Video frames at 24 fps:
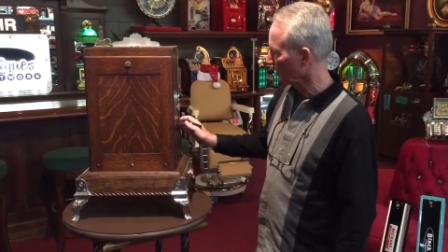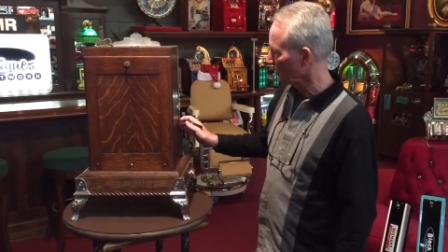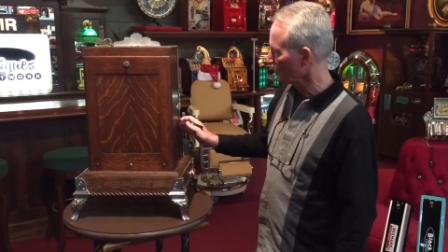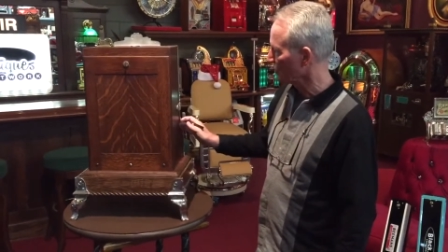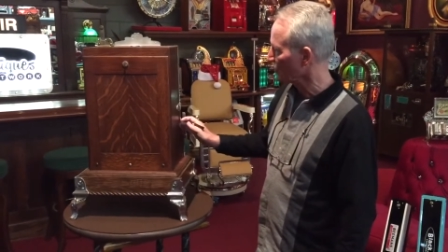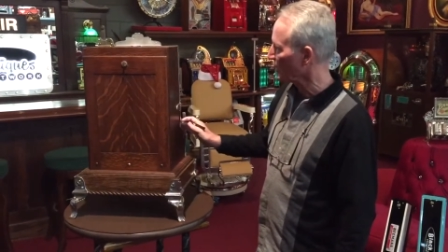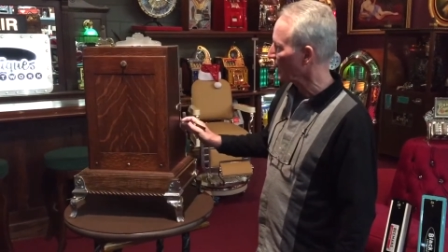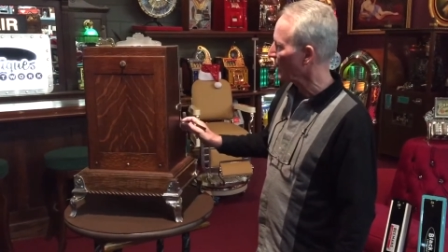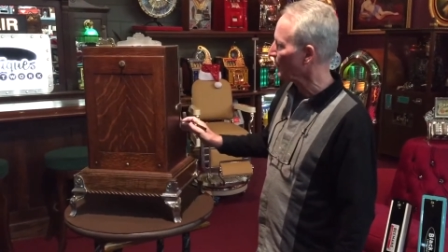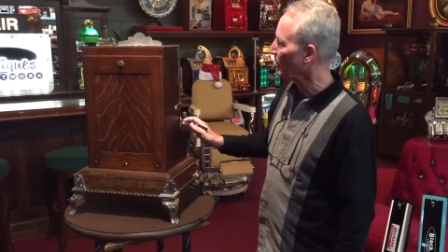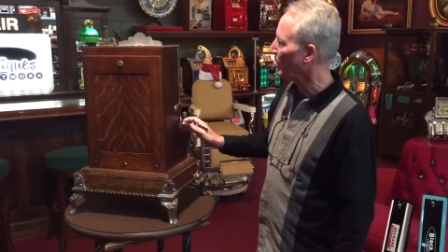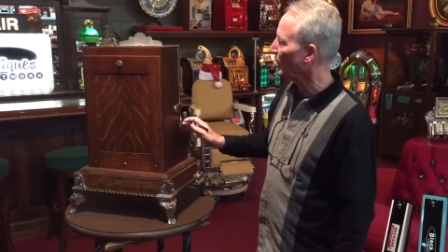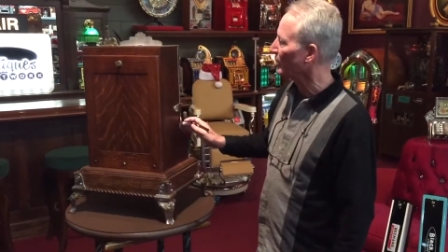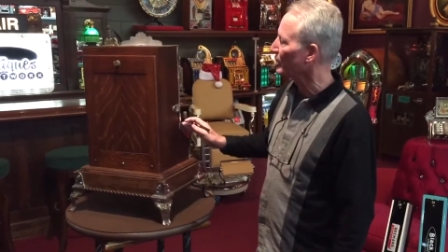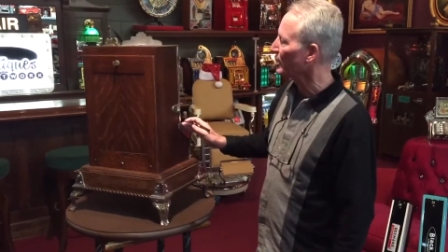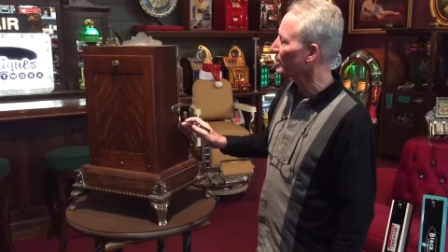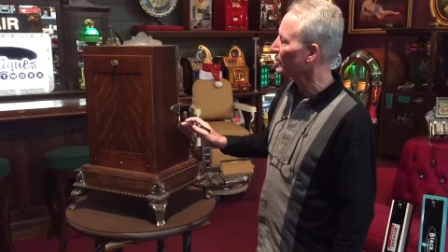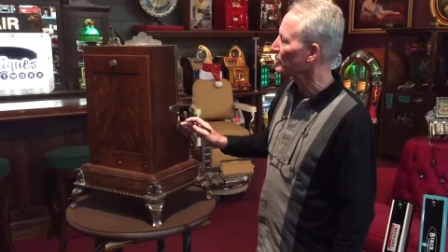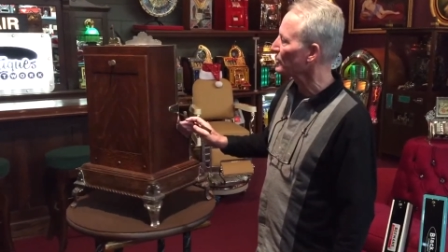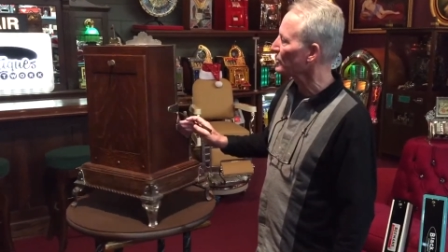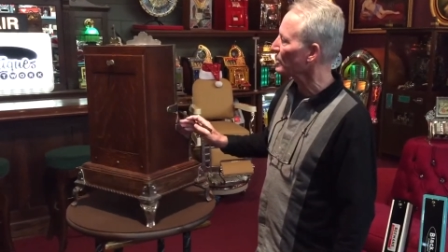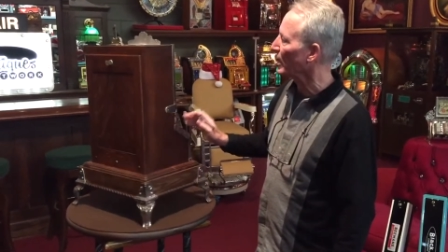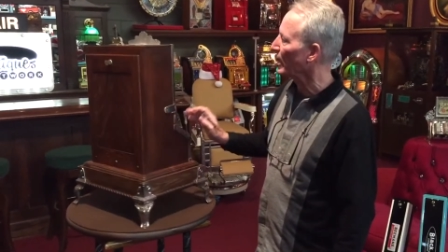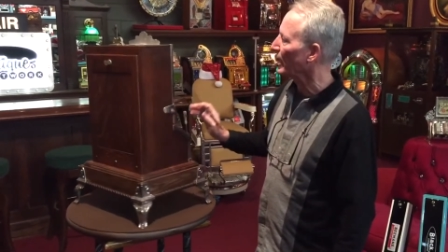Same on
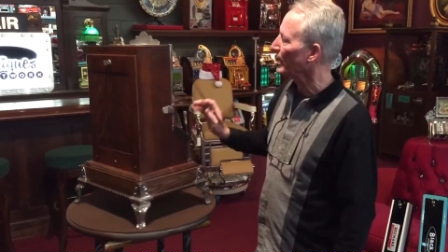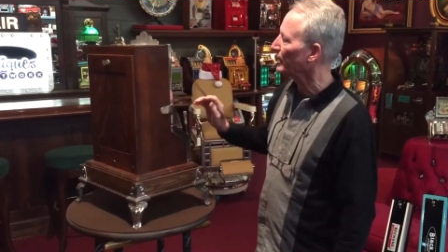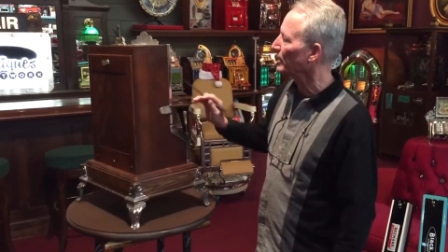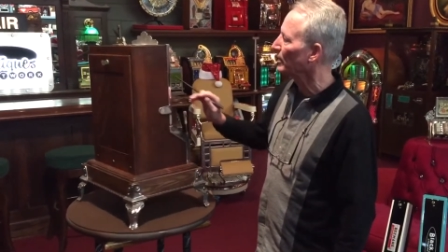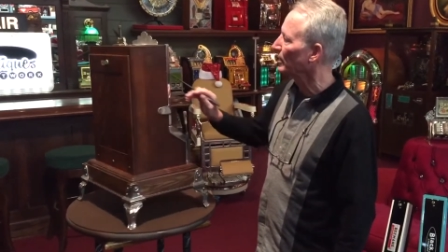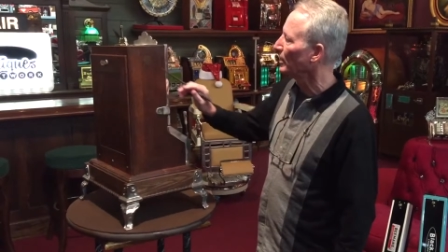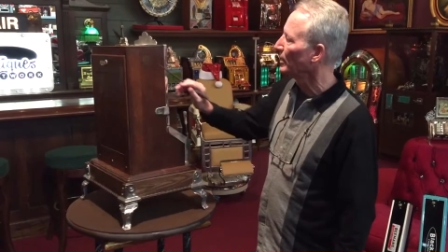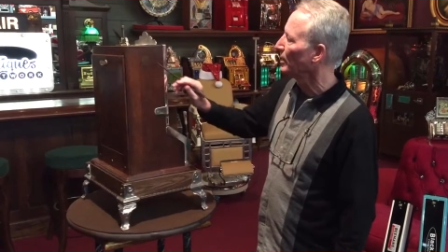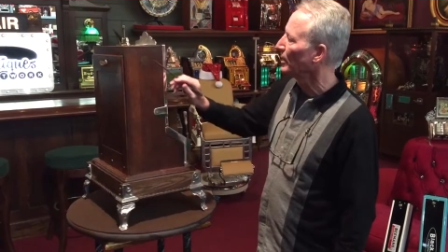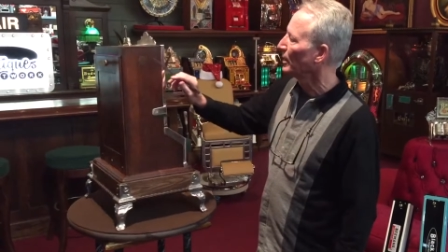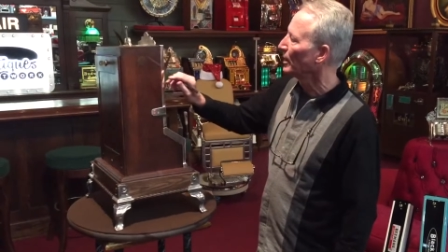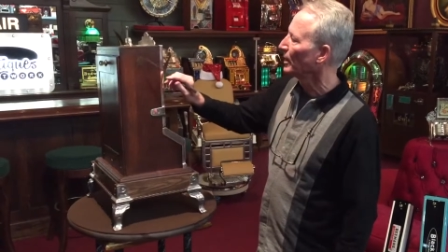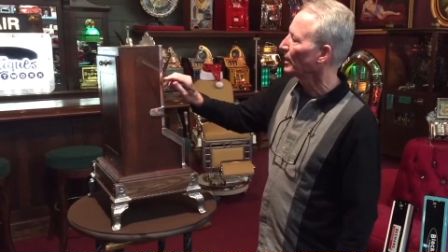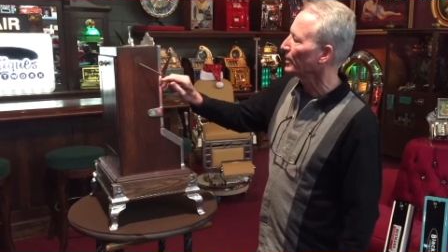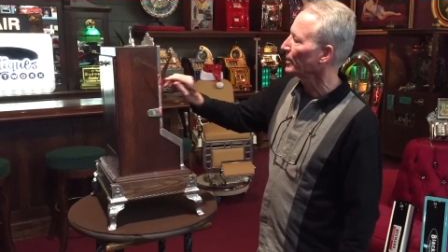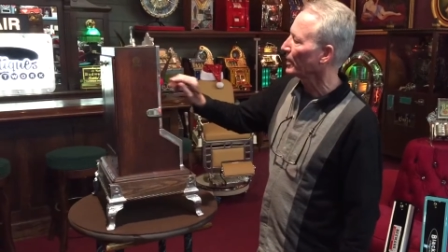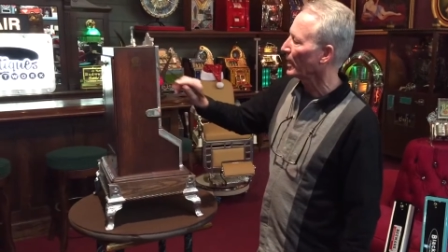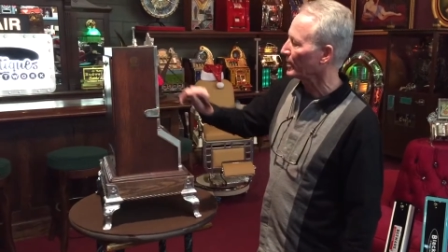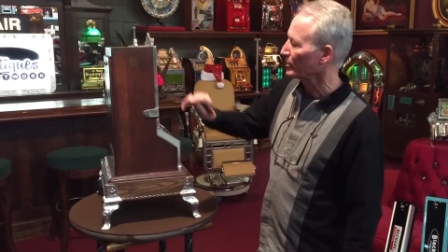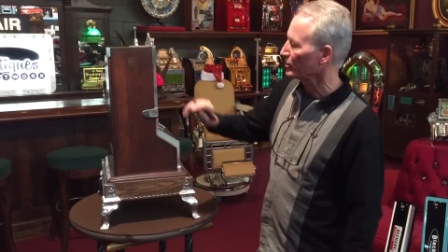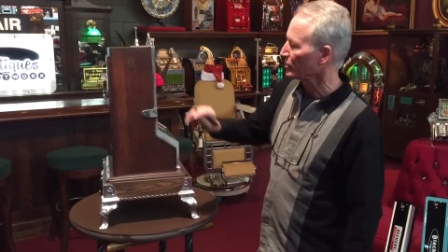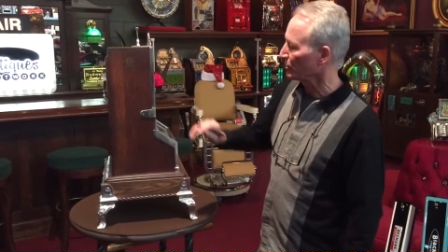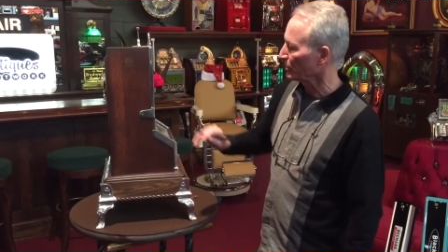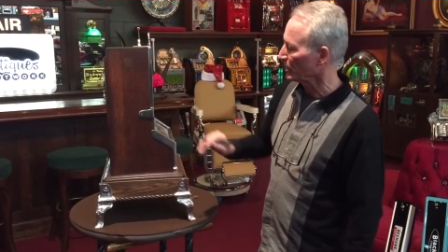this side.
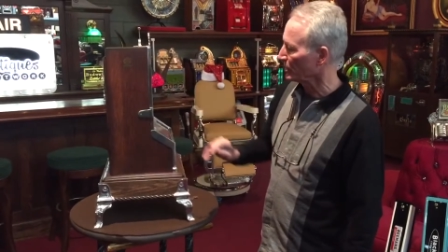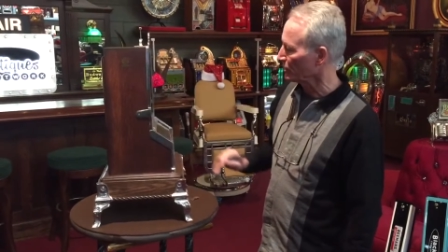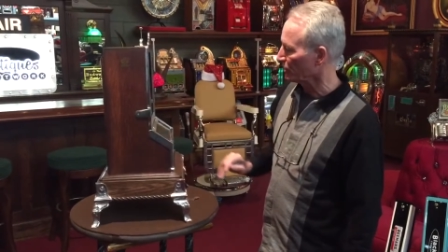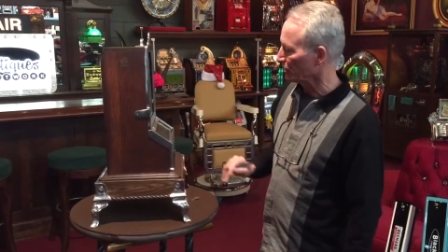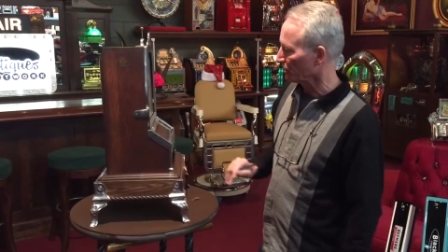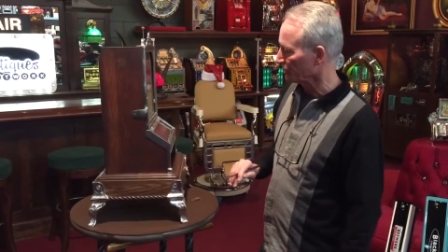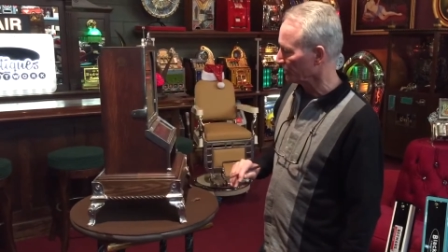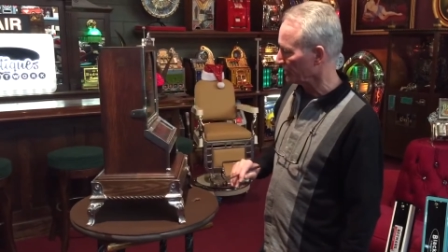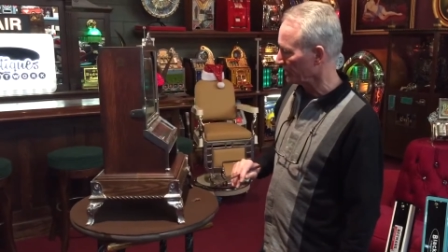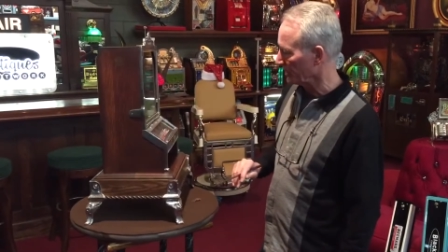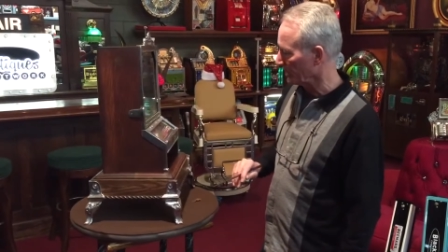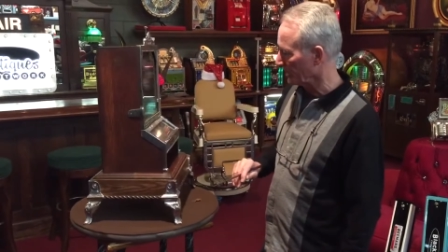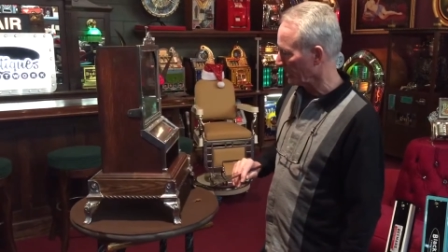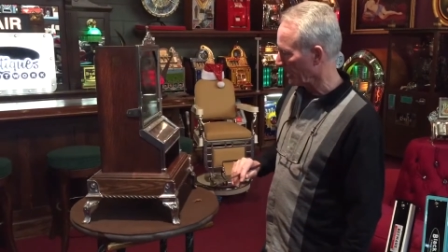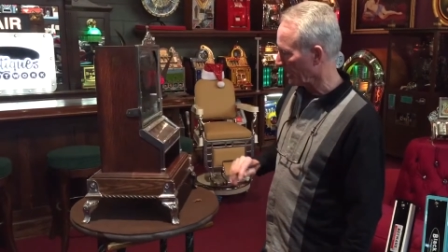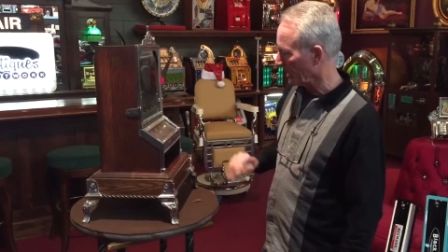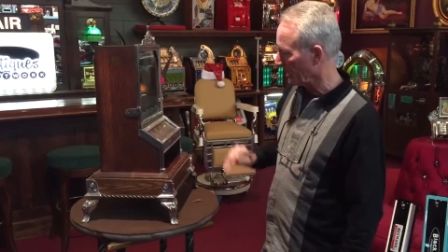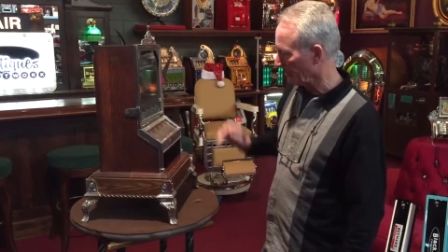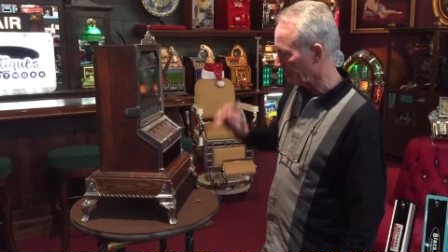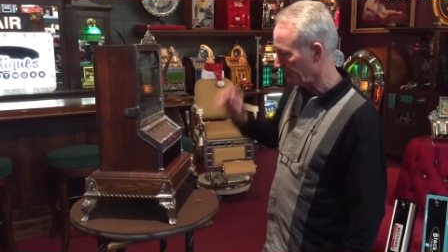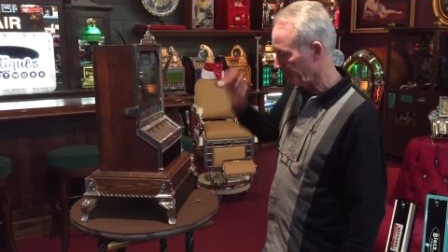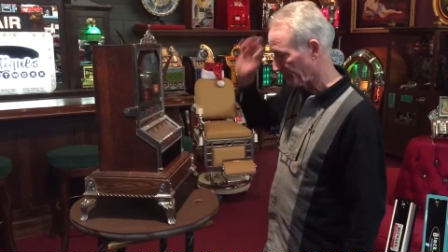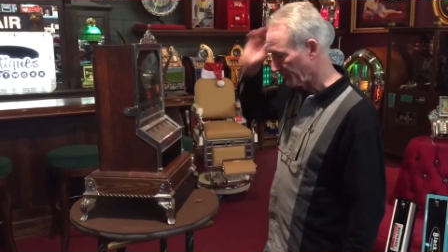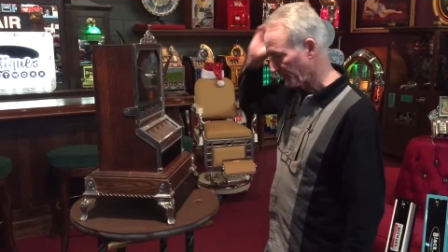Nice original
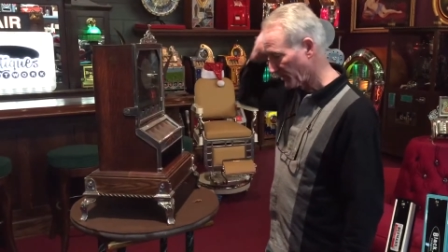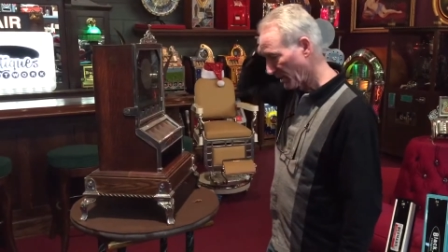decal.